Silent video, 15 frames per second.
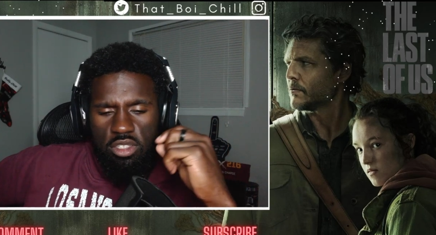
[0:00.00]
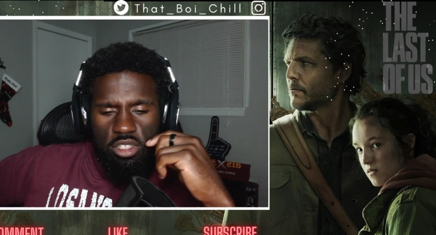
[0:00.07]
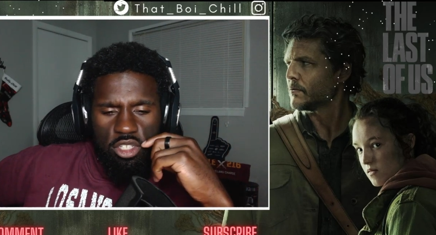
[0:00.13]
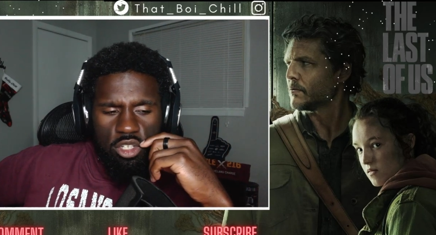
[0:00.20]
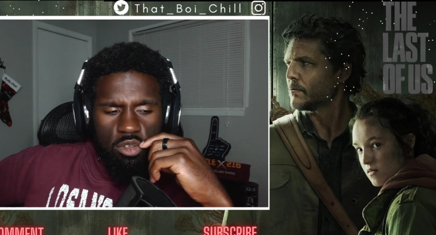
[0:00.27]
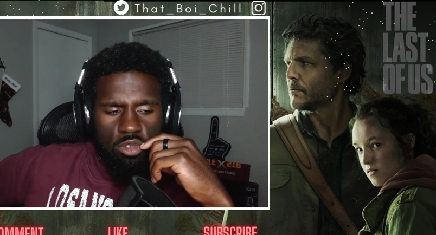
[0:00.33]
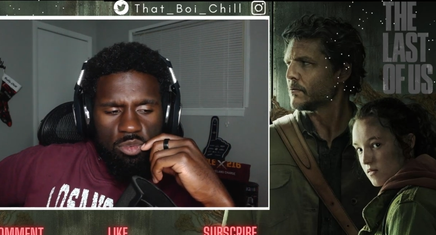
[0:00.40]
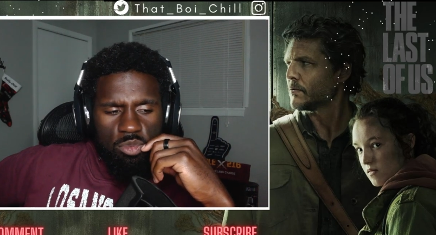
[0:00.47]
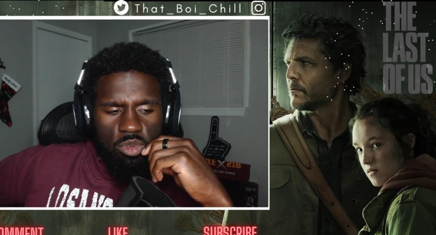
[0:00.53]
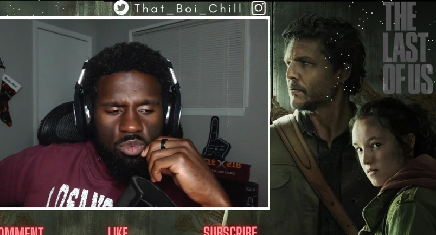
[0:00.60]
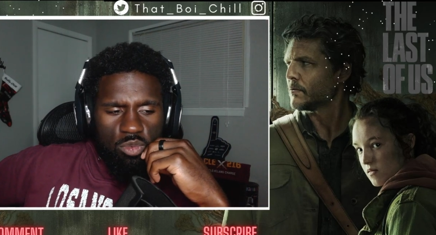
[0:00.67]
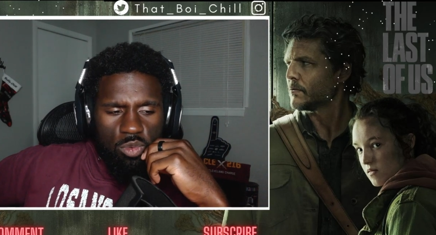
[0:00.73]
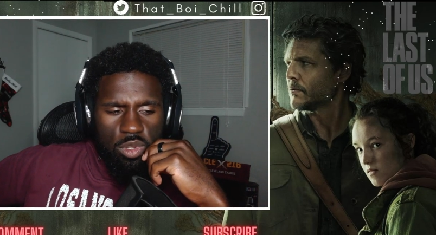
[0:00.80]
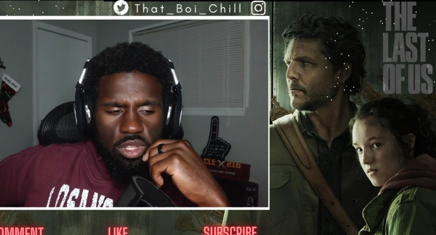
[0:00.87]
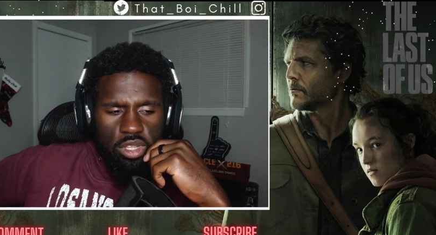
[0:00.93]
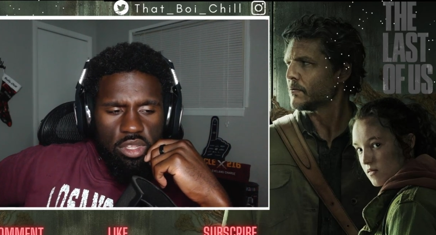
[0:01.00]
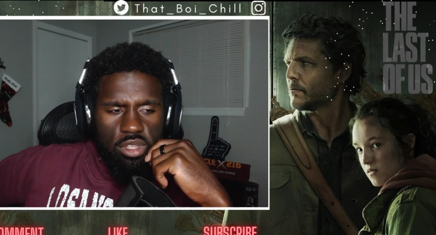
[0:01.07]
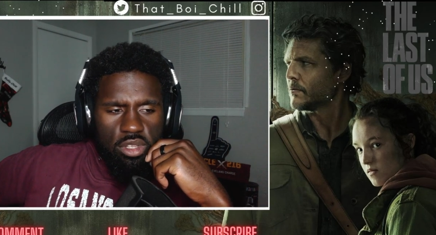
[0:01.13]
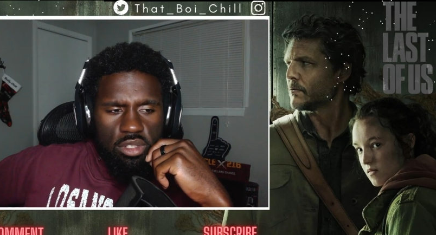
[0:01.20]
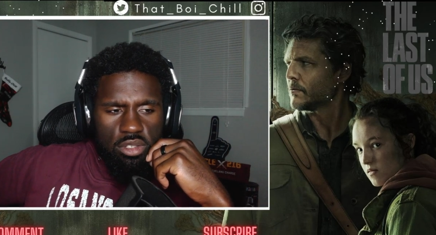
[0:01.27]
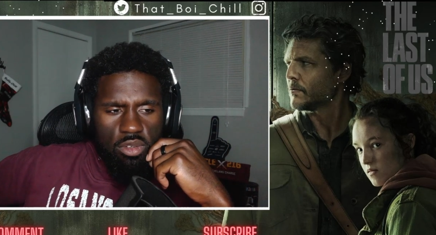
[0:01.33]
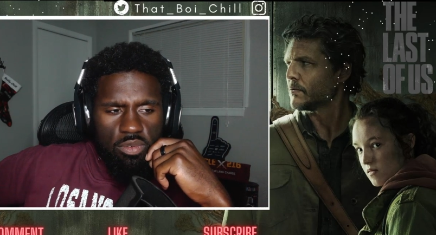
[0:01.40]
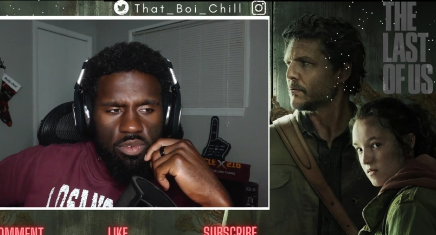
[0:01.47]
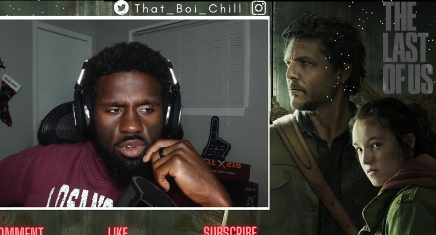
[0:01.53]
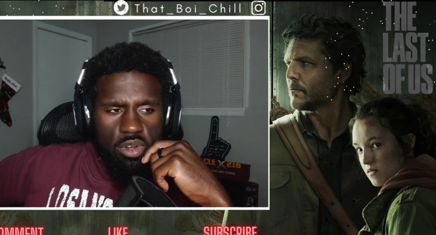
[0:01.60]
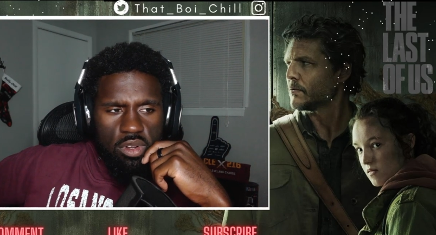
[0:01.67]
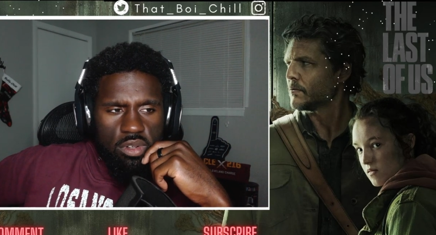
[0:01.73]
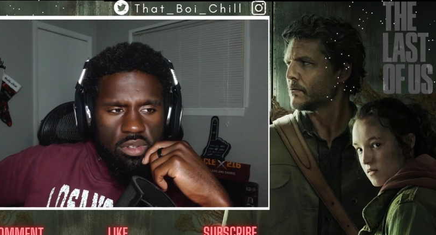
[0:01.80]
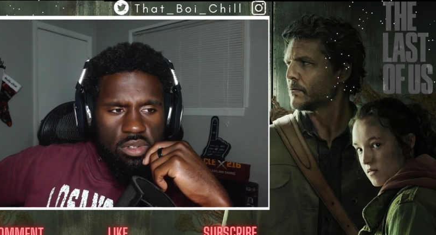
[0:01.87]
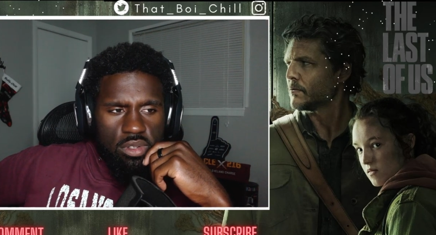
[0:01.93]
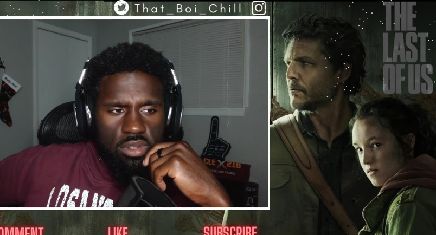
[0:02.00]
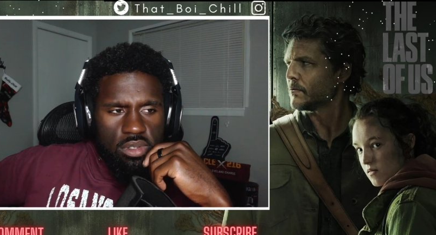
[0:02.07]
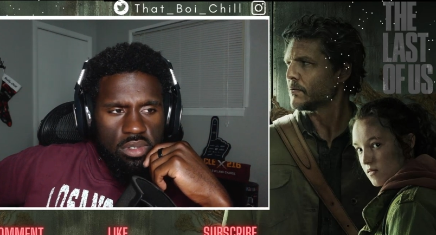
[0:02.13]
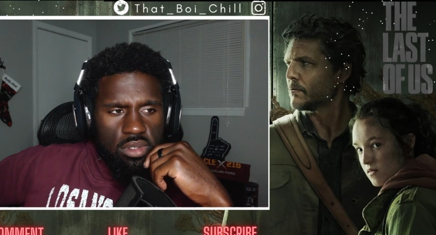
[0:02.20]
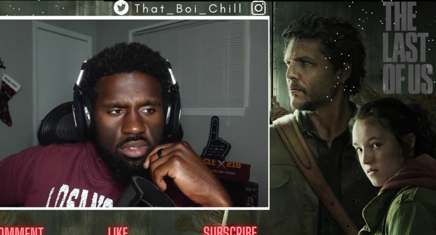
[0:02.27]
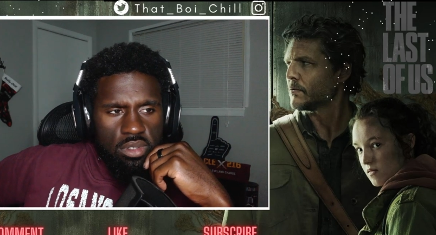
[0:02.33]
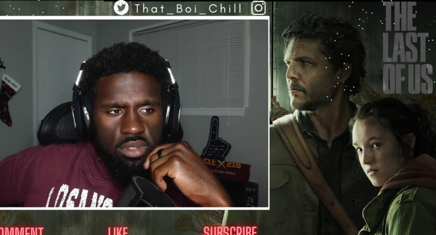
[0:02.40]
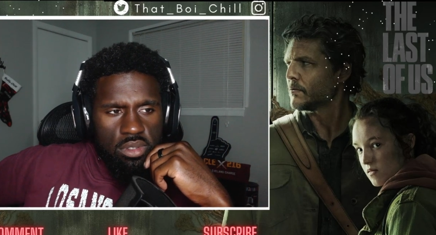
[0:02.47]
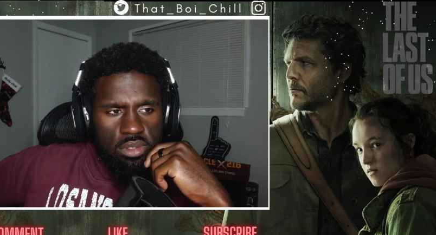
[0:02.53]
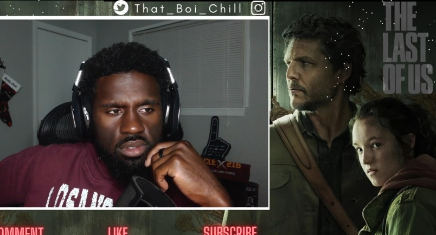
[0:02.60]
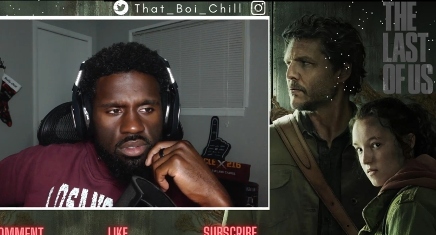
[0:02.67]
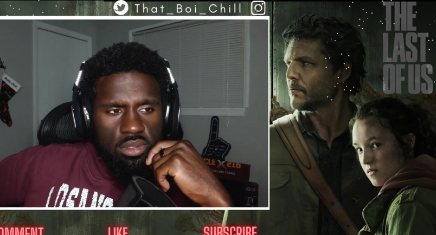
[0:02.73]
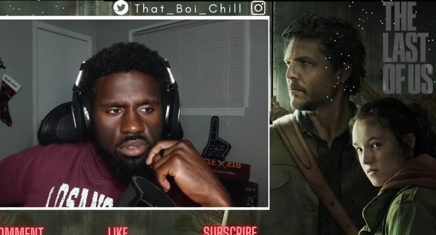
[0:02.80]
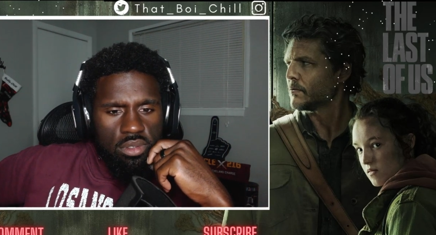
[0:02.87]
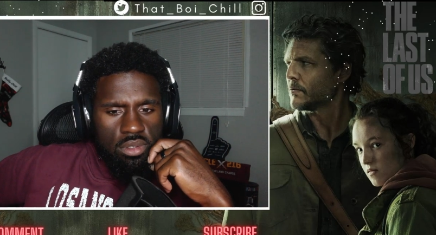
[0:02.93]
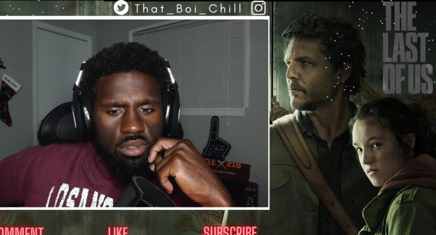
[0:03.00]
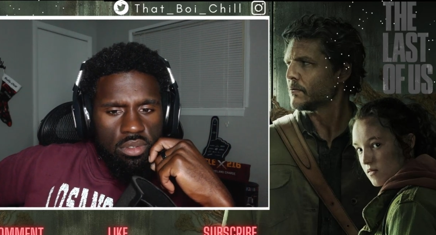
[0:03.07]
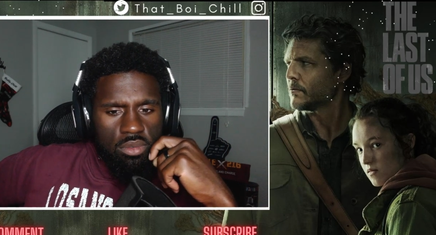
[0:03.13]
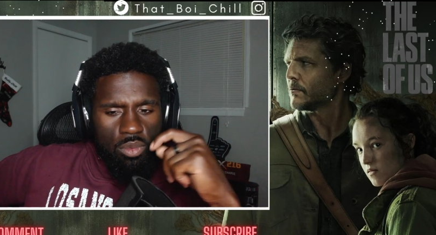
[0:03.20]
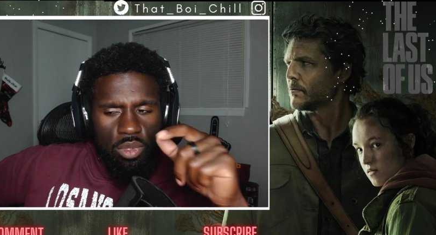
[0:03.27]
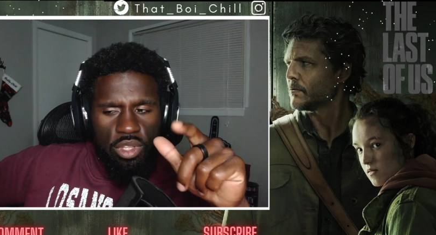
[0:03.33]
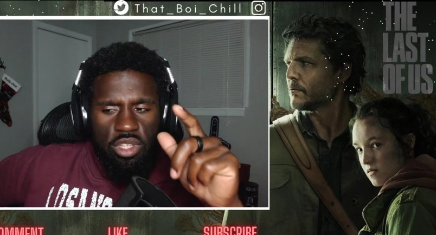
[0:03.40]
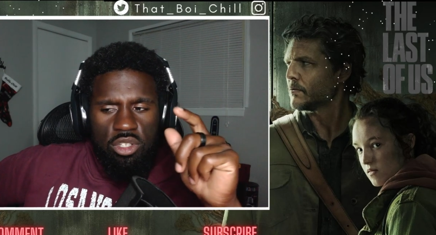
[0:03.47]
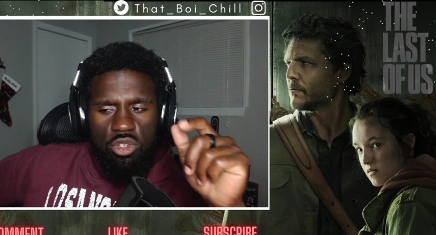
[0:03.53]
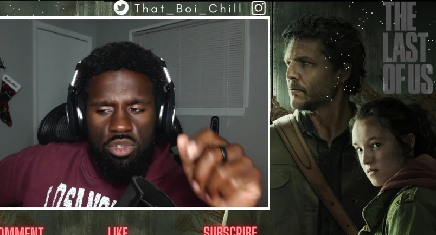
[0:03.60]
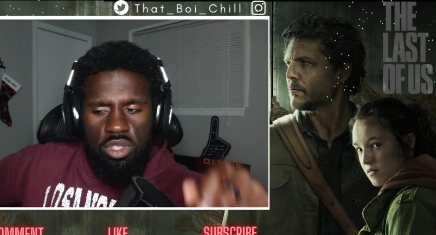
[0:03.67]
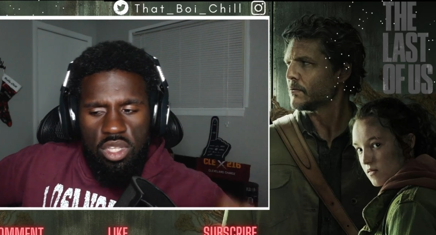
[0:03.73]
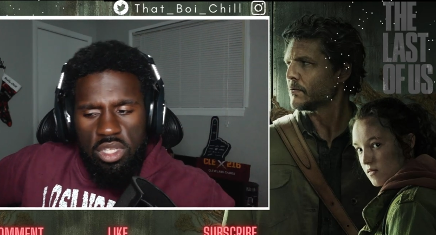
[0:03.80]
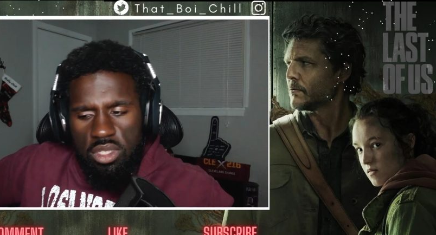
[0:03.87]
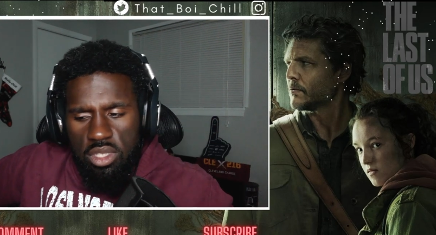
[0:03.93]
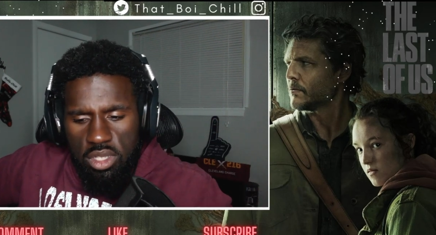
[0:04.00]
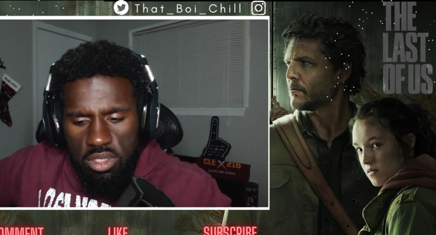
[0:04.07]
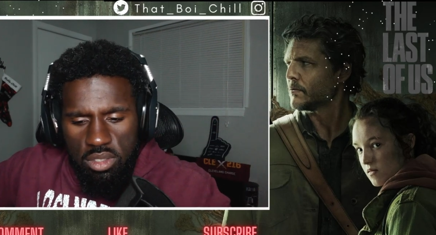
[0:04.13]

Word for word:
Speaker 1: in the show has been really good so far. Really enjoyed that scene